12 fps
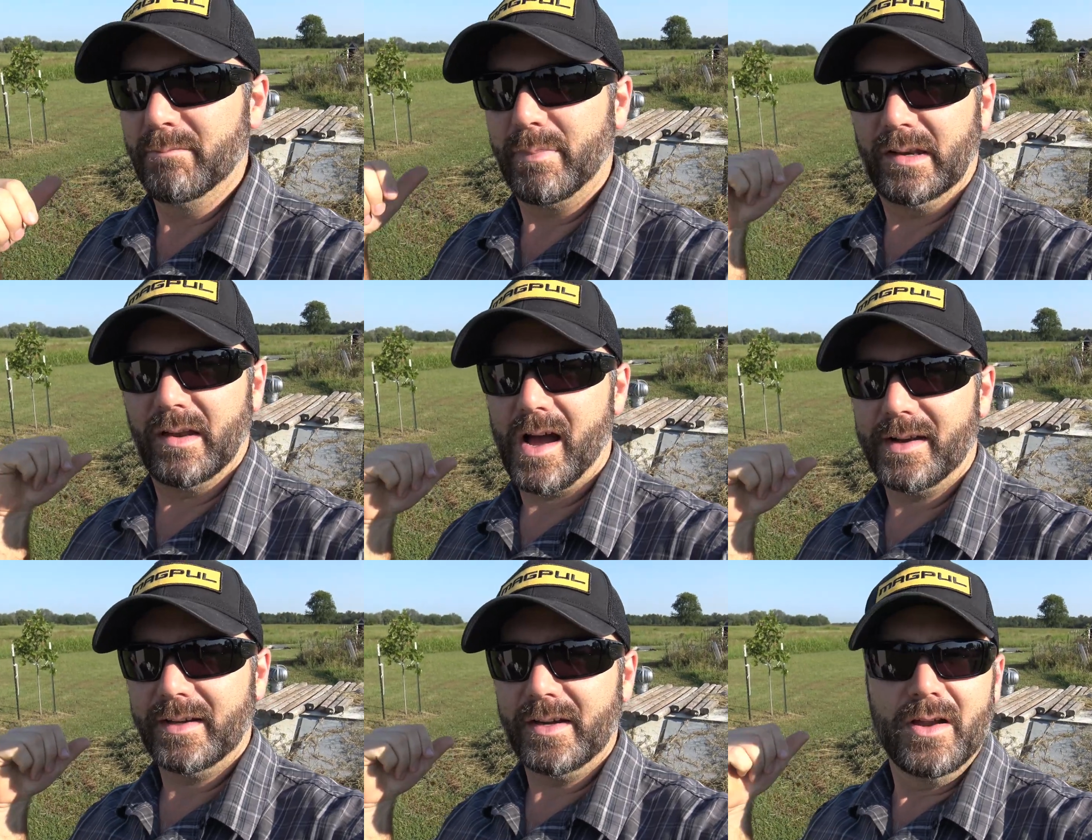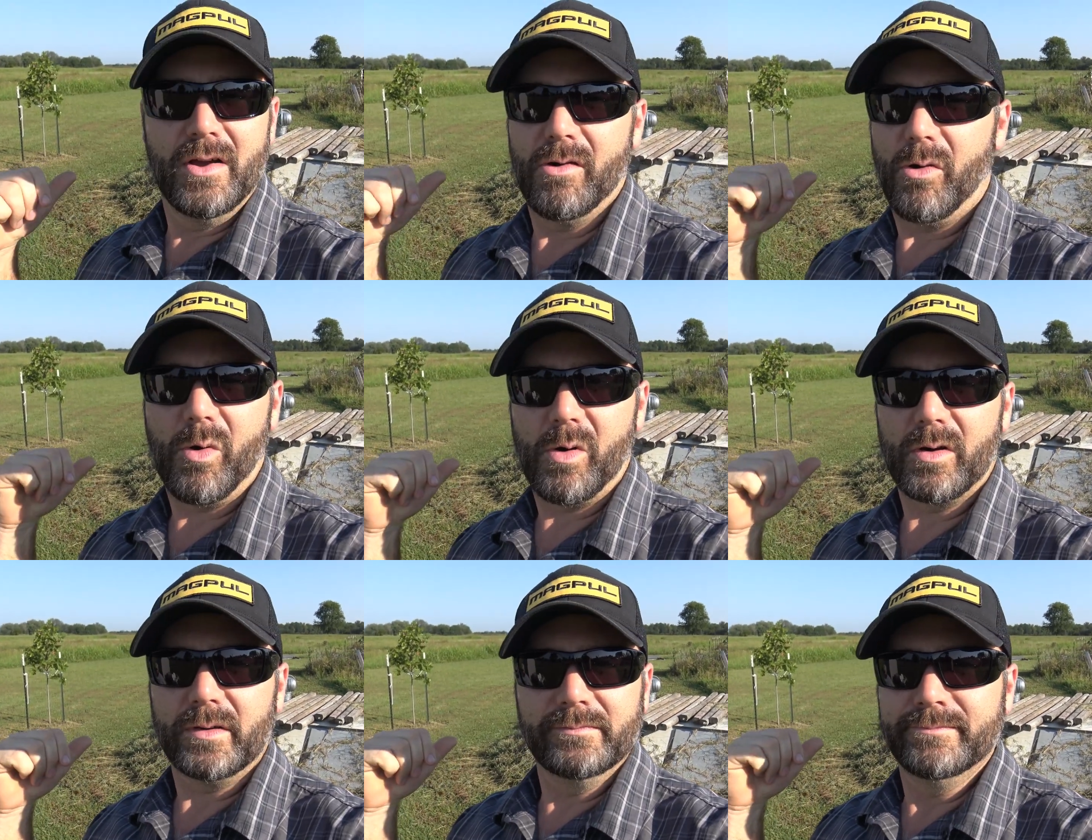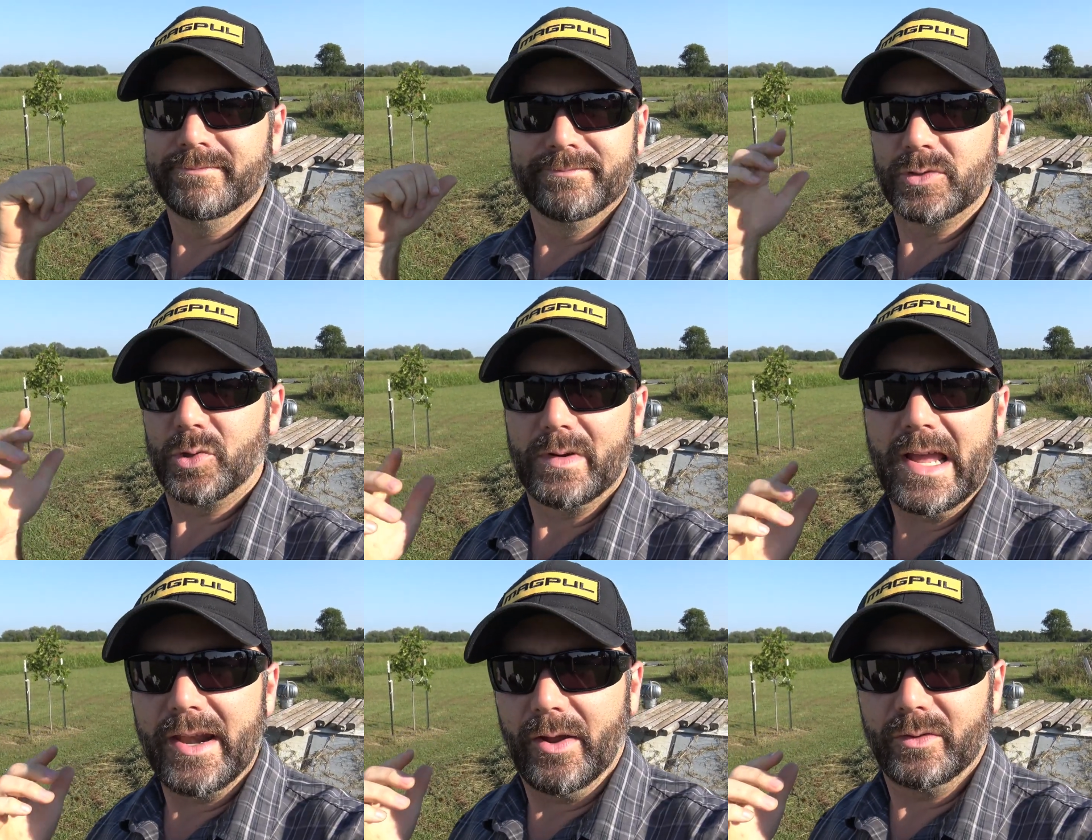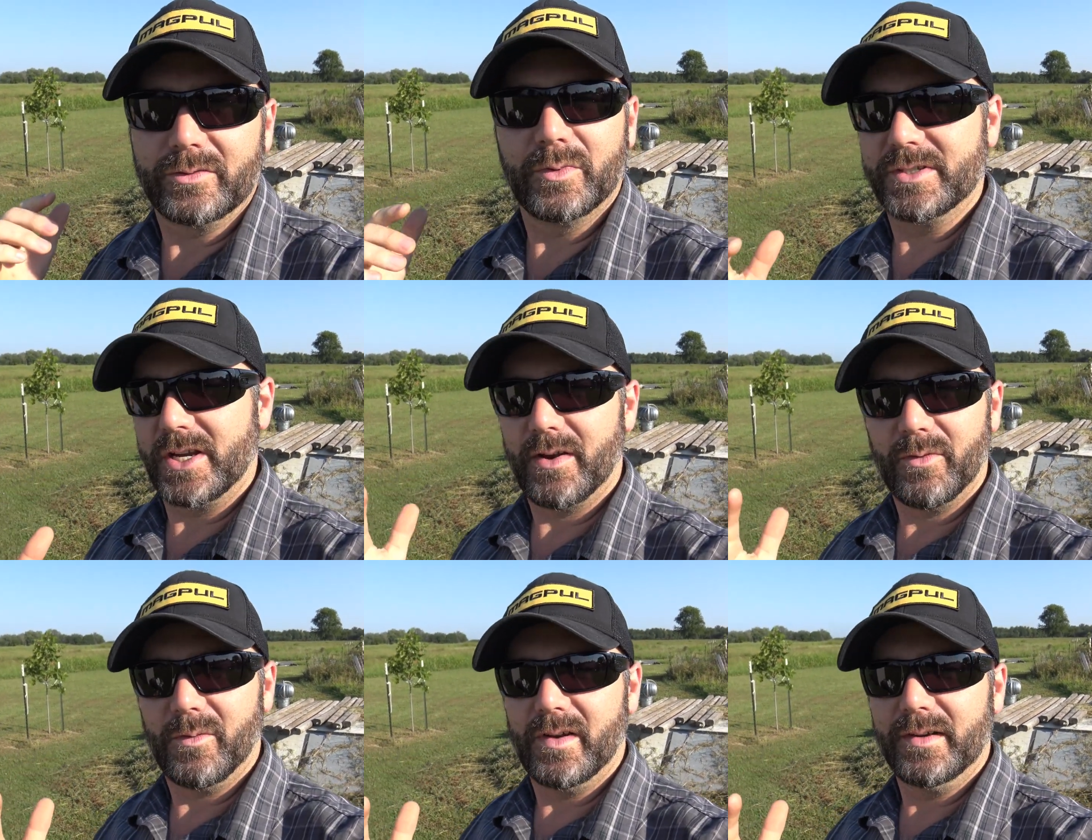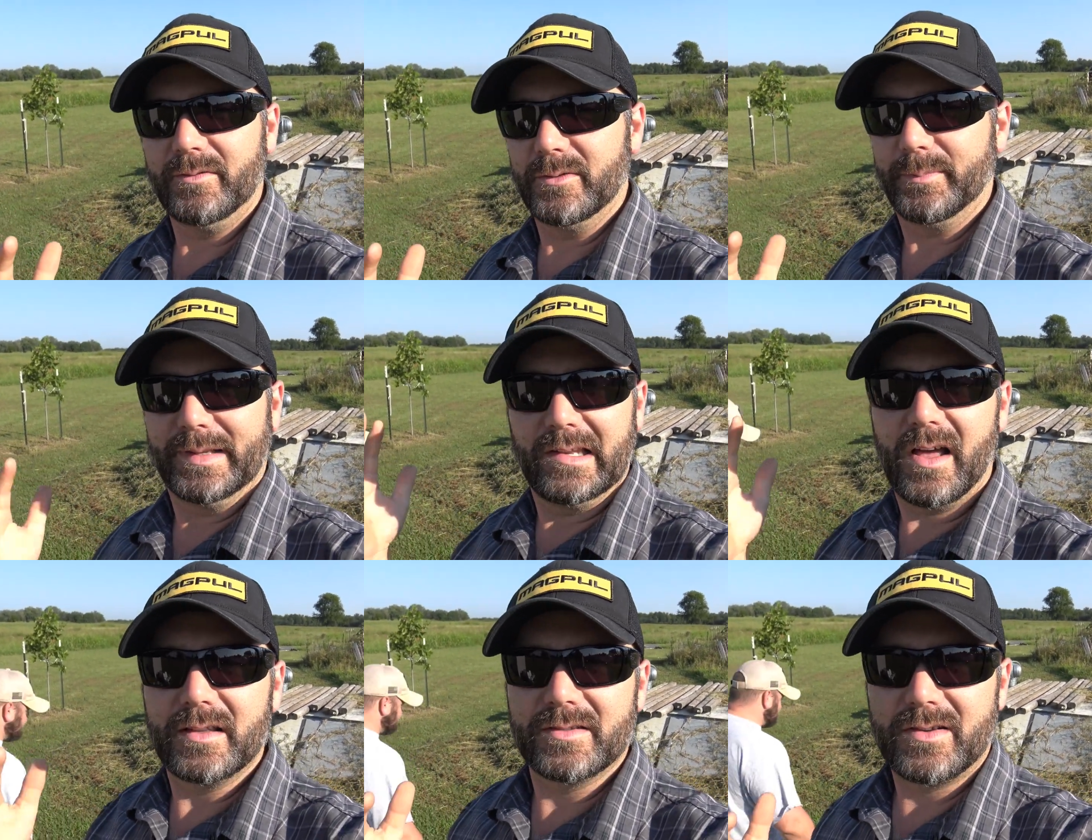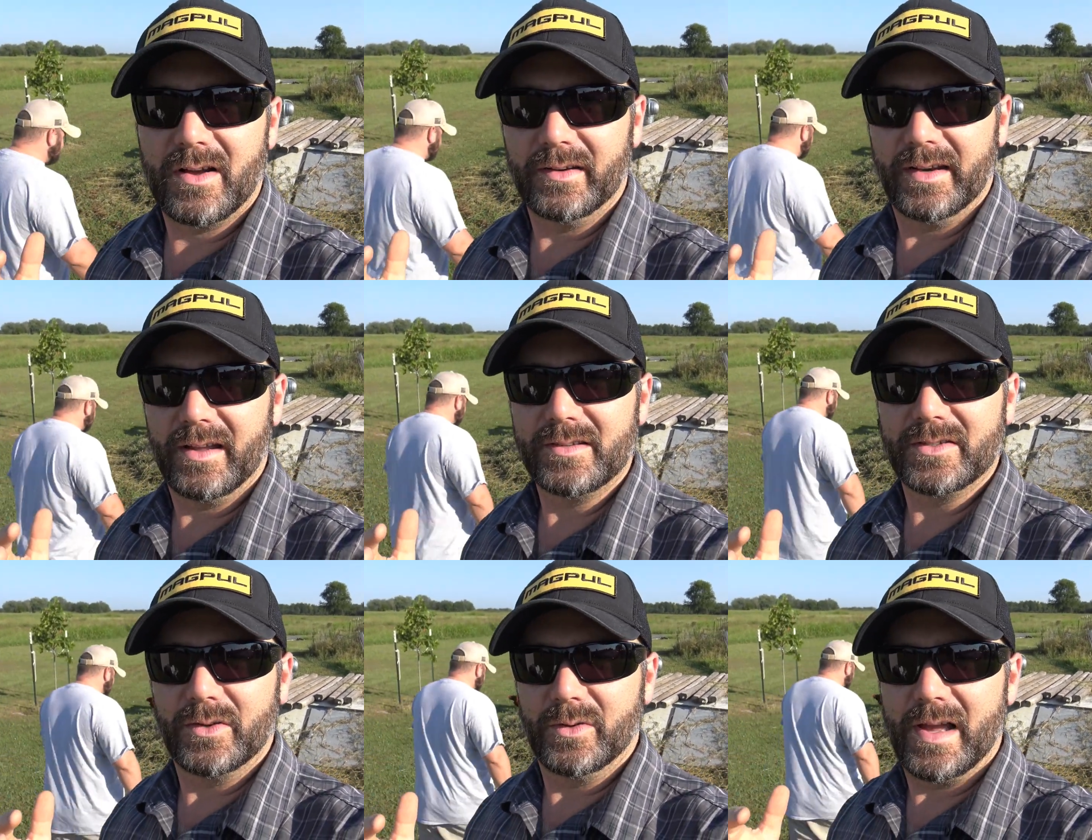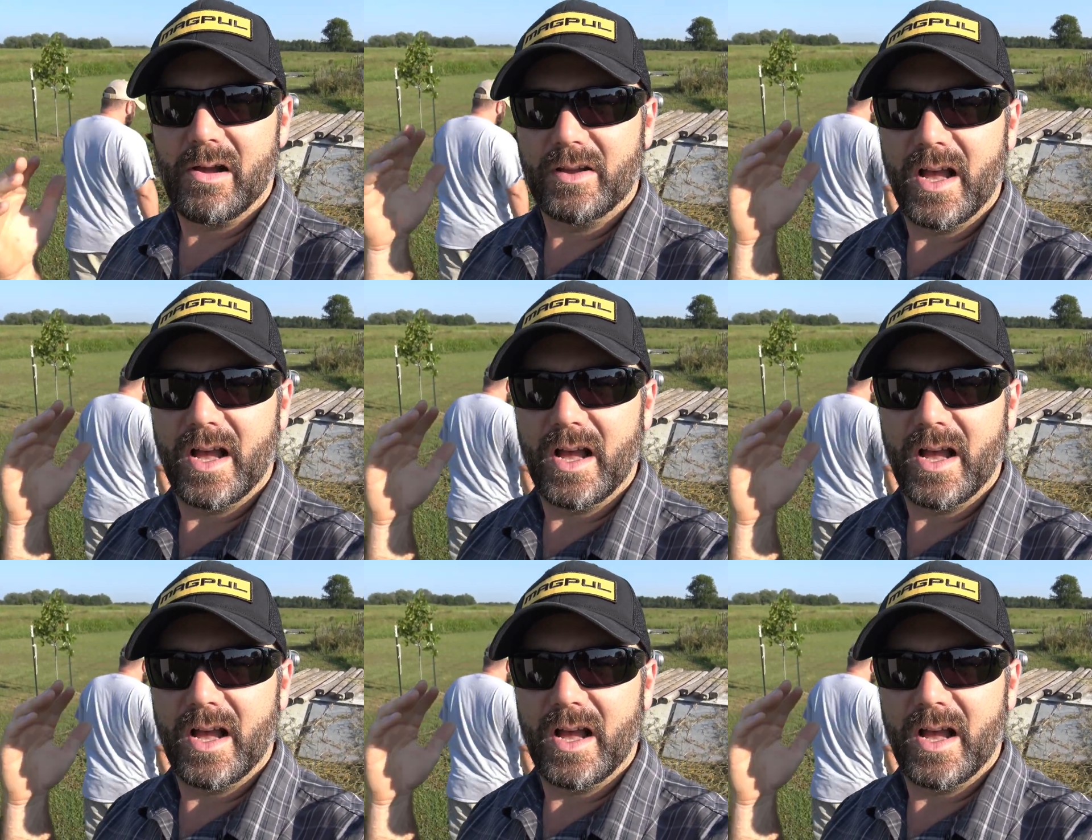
bin Laden or tornadoes, whichever one, well, bin Laden's gone now, so Al